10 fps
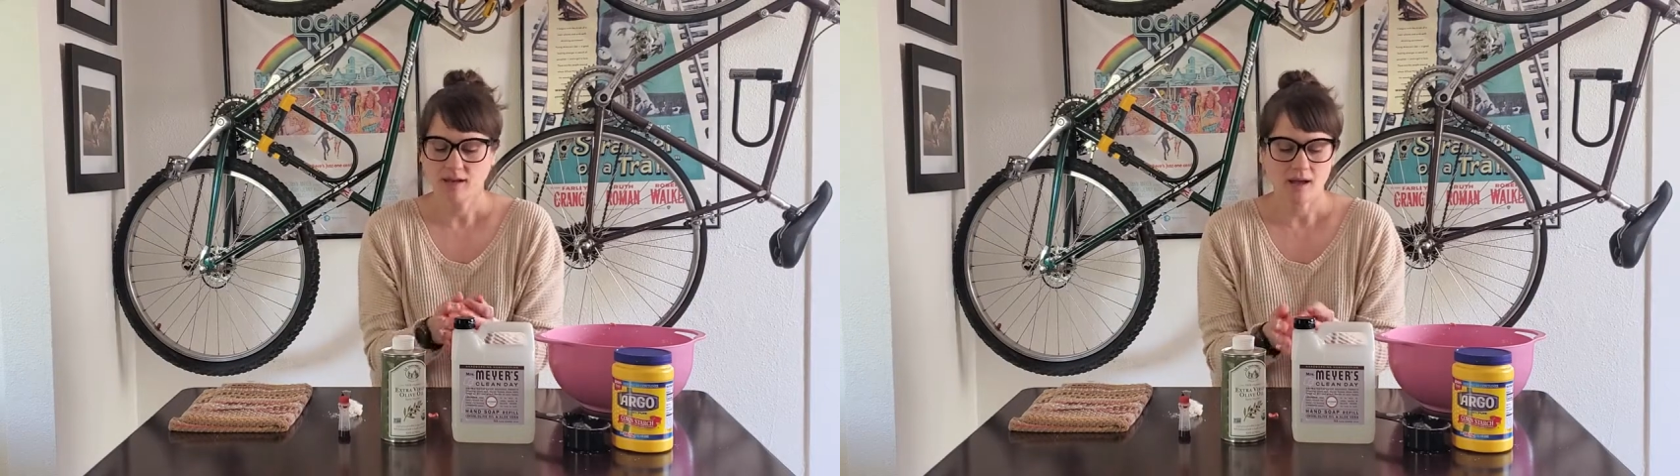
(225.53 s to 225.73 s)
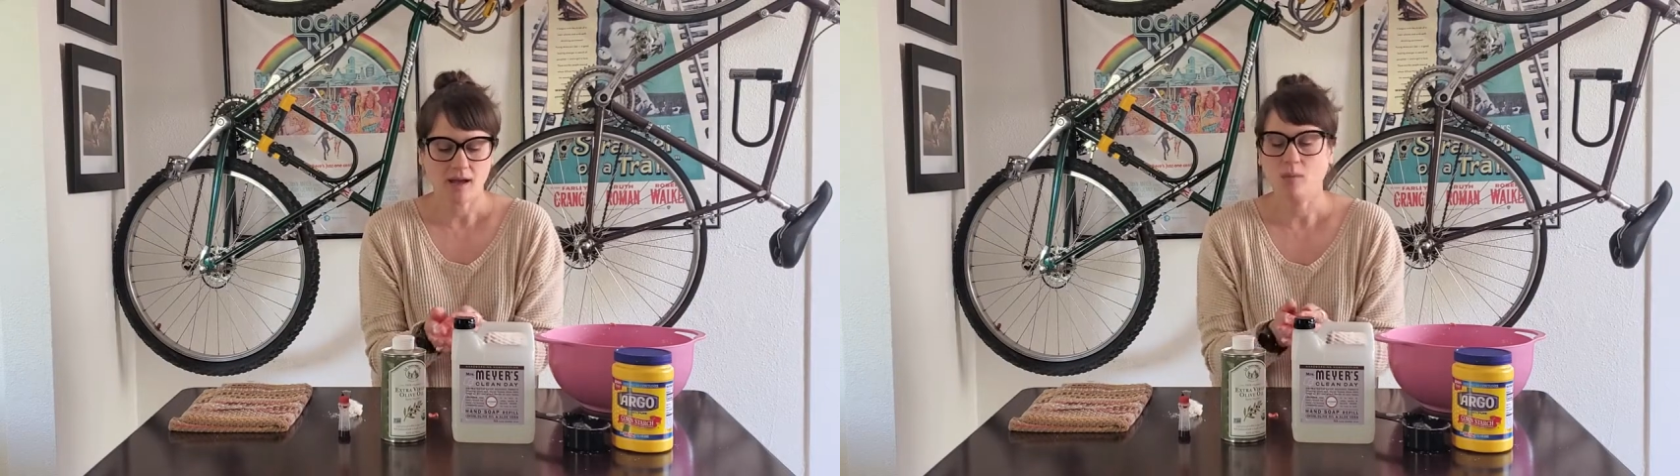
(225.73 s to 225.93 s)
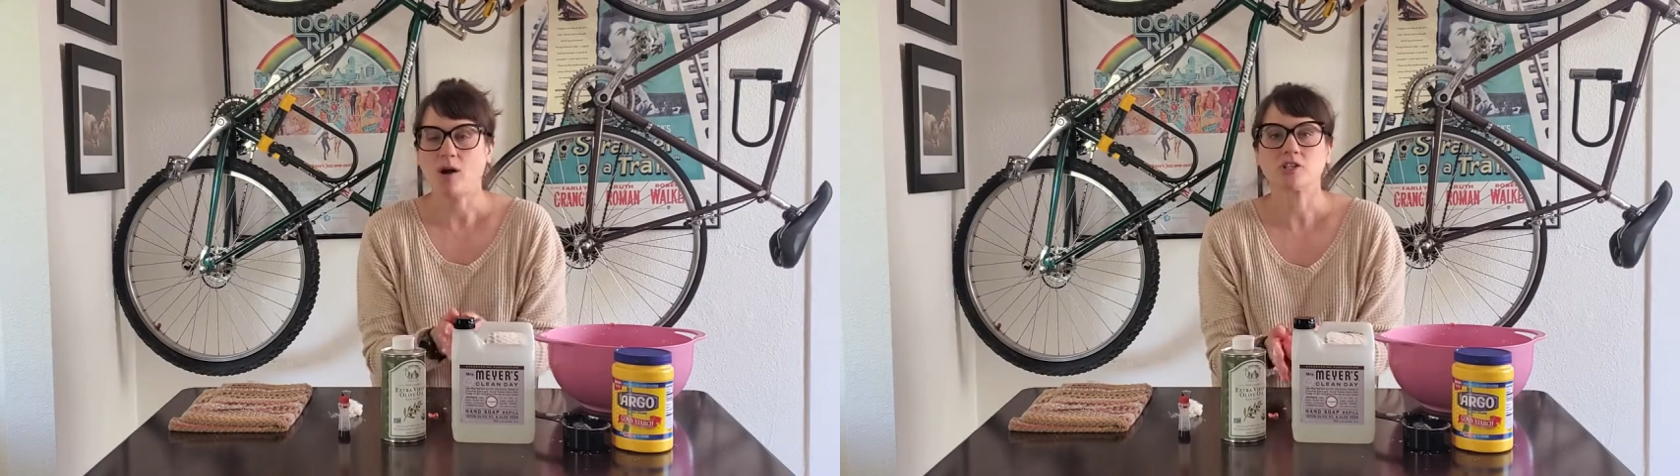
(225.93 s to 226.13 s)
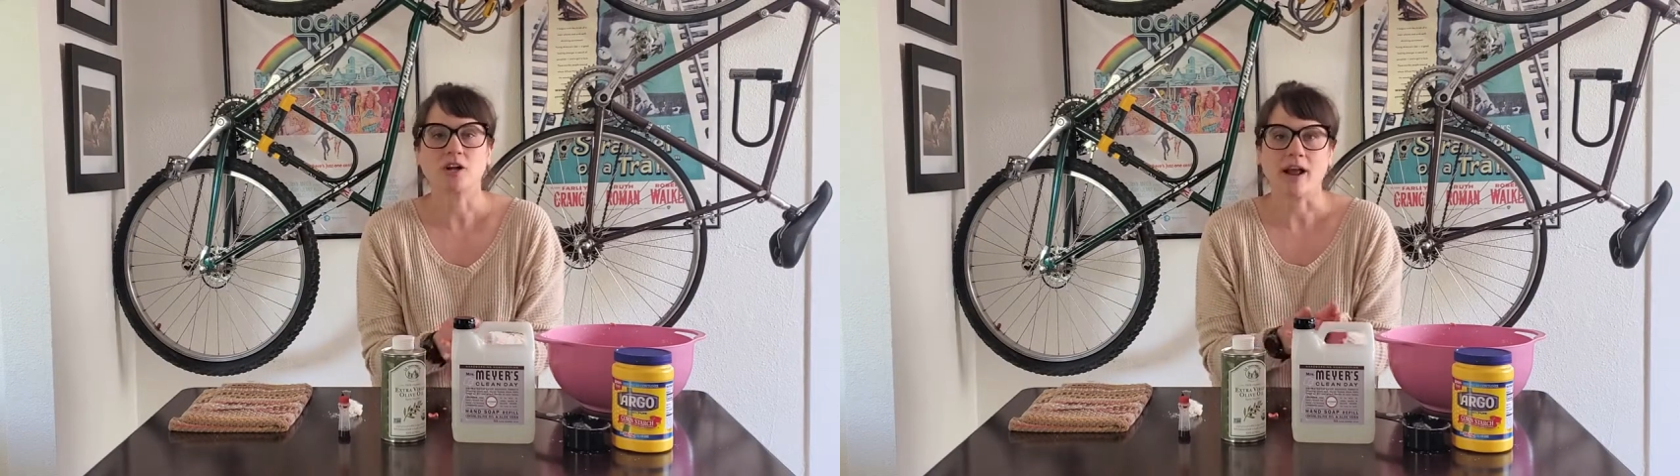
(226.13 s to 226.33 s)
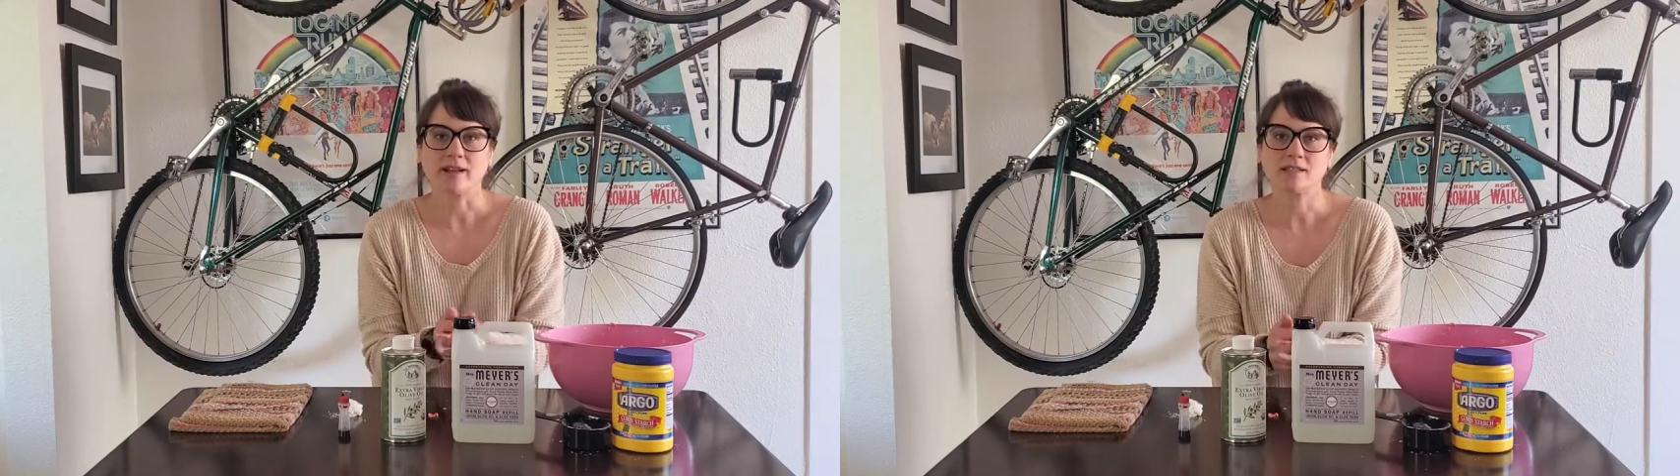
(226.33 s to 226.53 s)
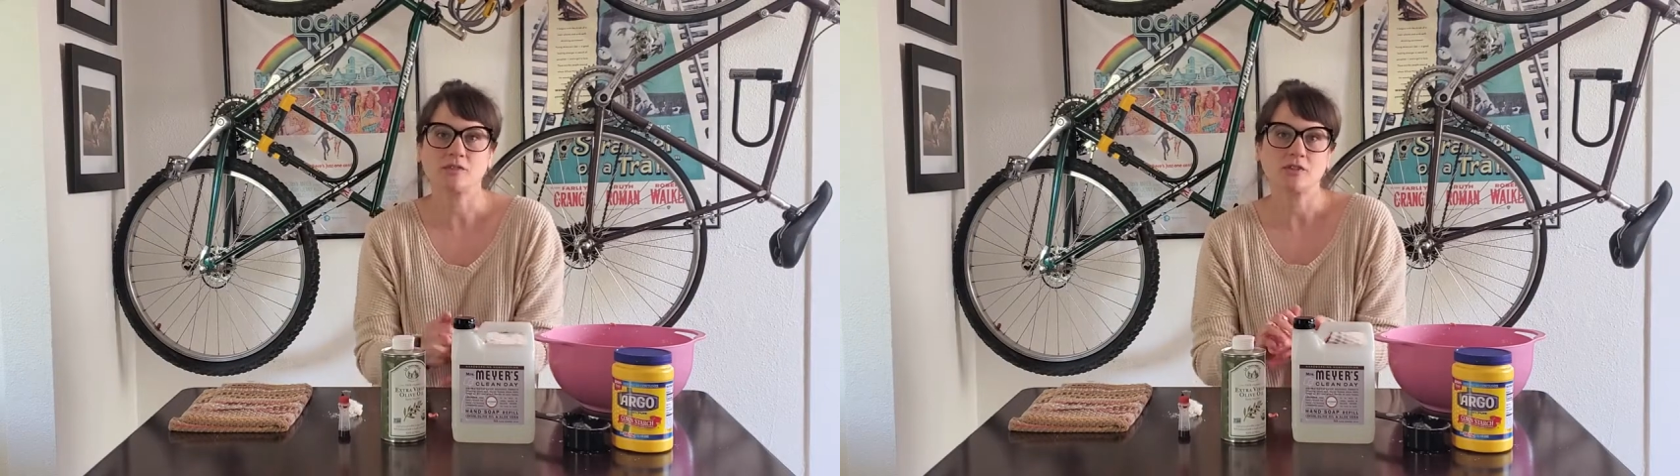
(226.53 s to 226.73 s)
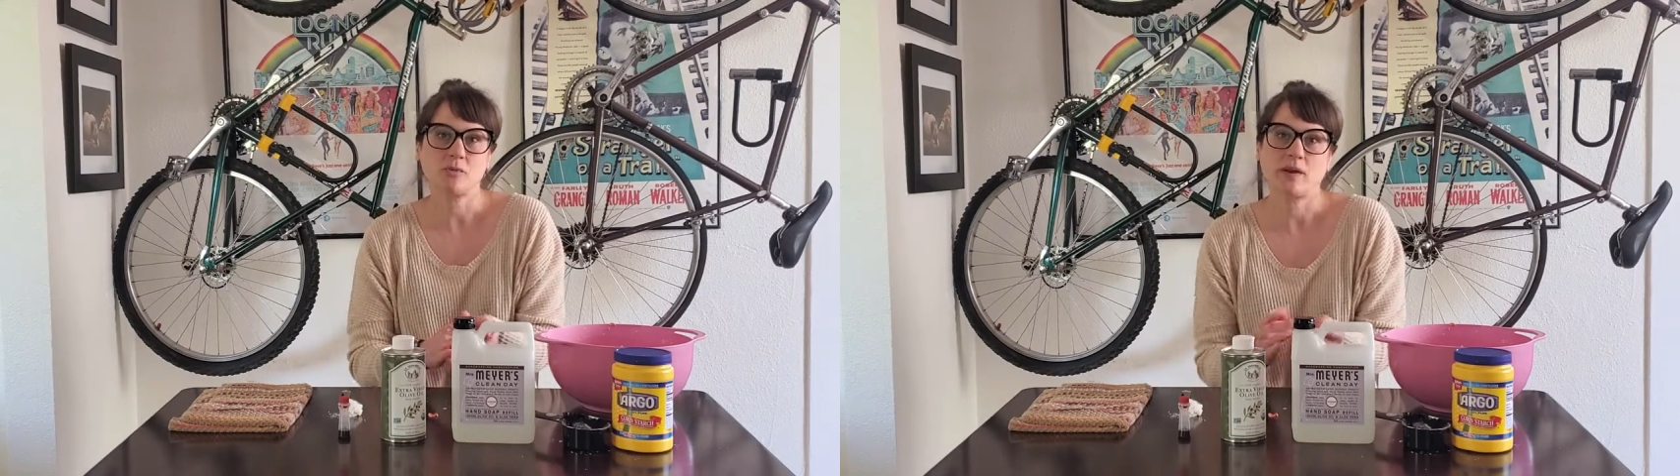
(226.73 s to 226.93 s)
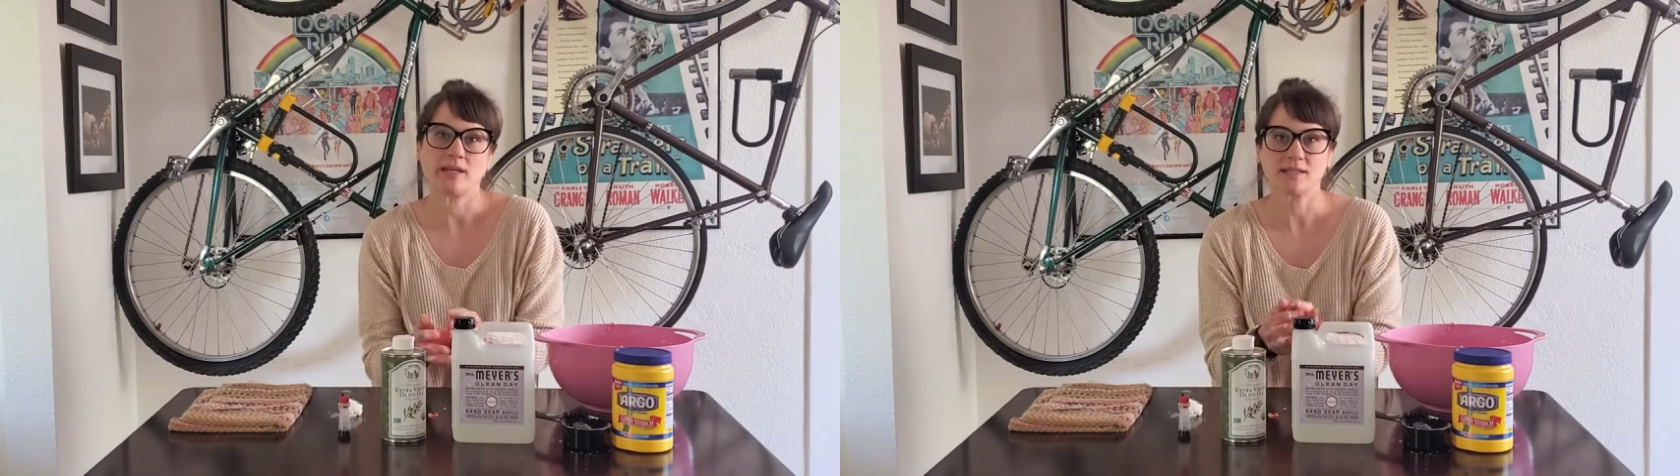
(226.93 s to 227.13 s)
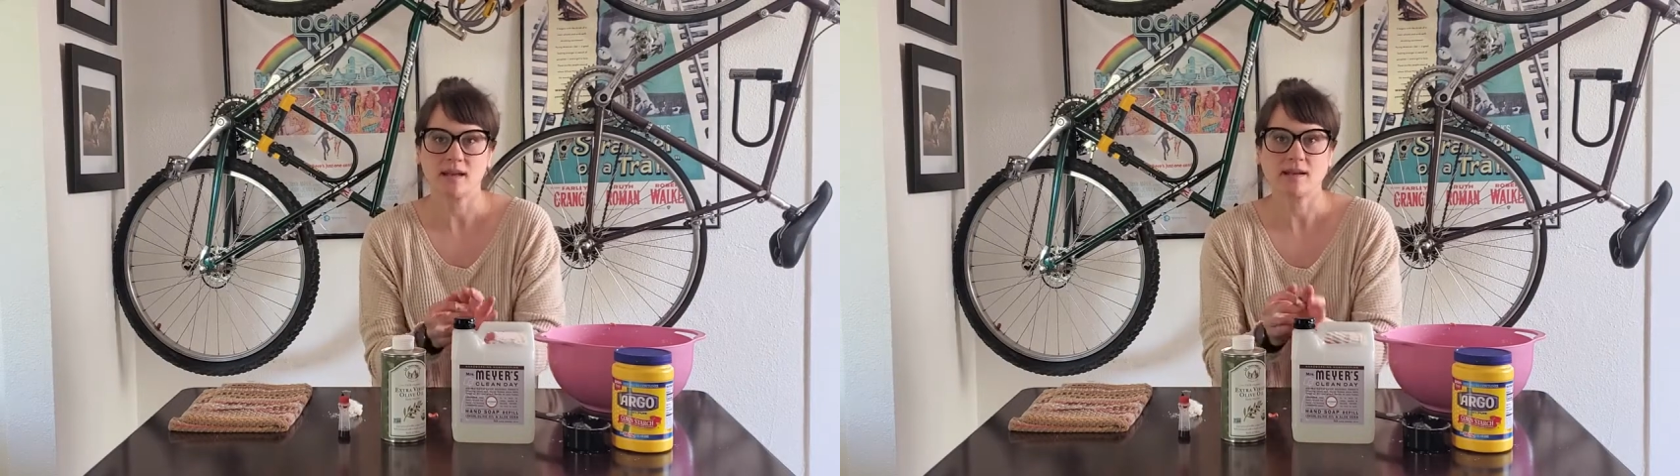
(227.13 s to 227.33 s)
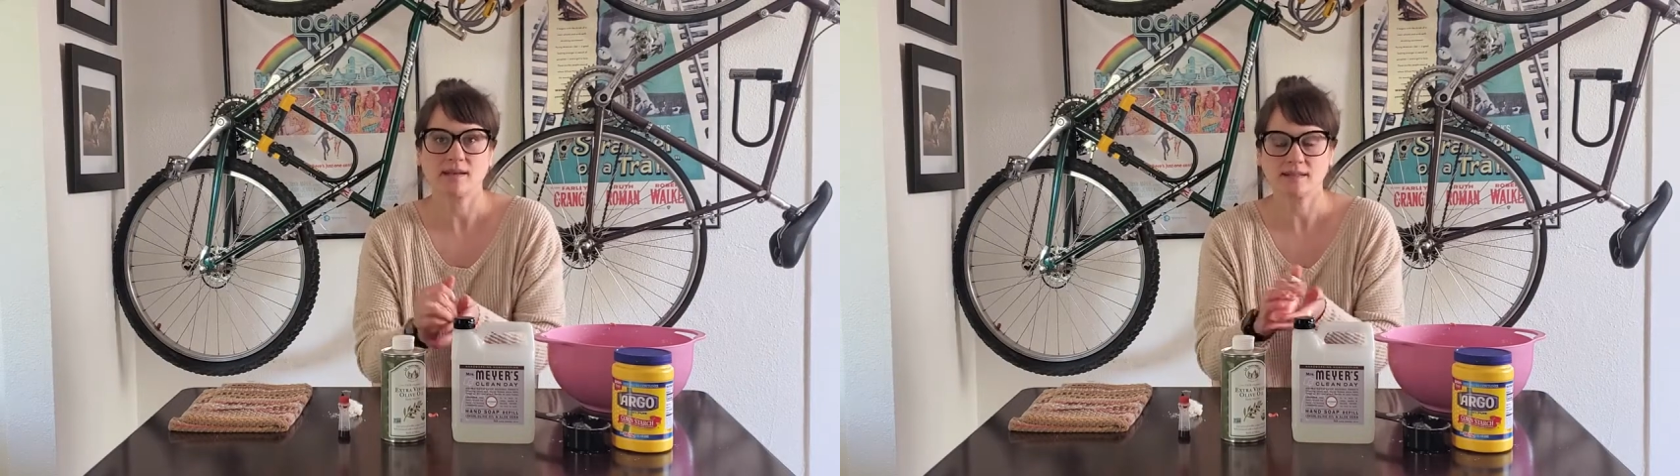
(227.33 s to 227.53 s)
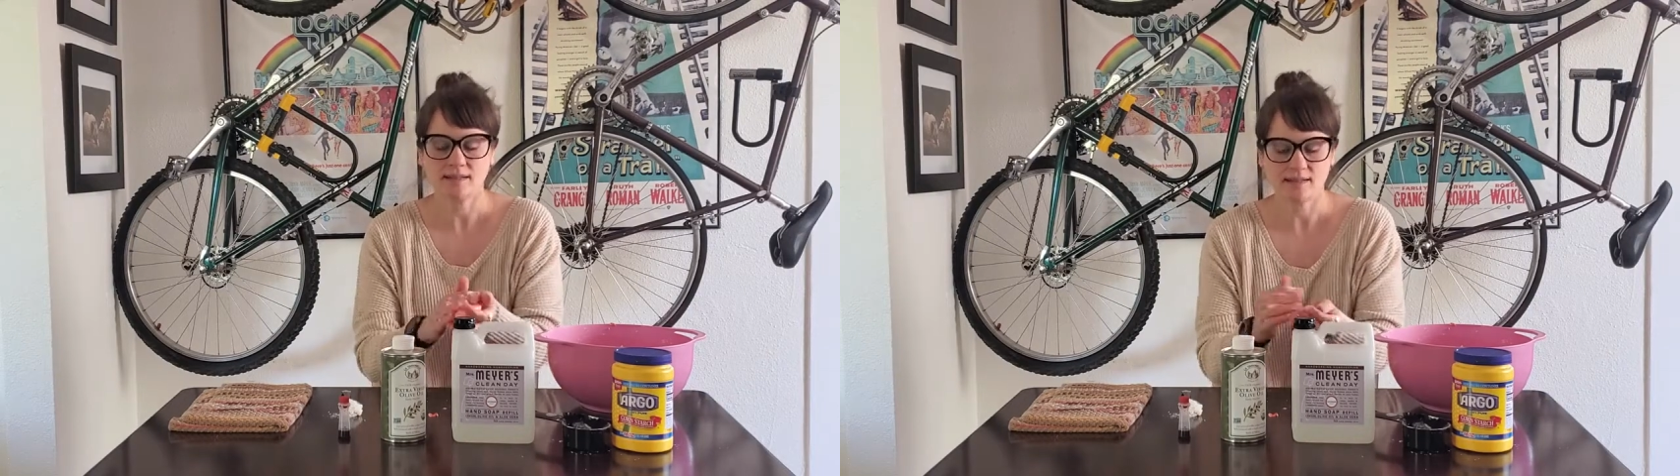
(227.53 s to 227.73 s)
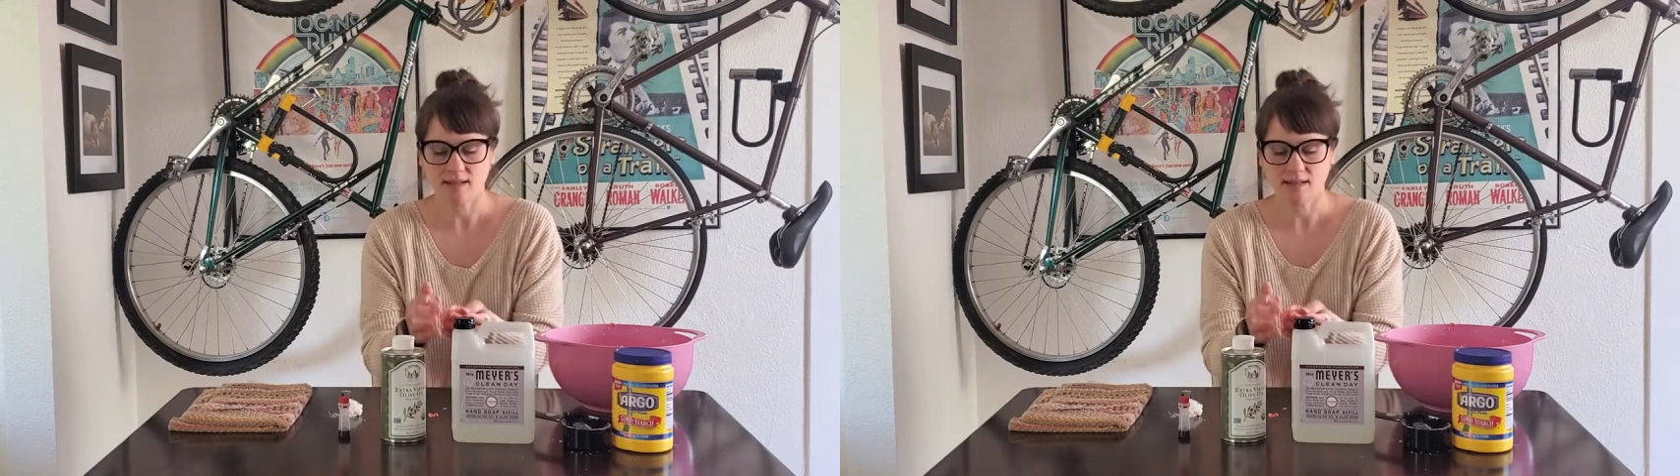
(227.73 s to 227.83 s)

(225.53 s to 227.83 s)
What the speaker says: wash your hands for 20 seconds,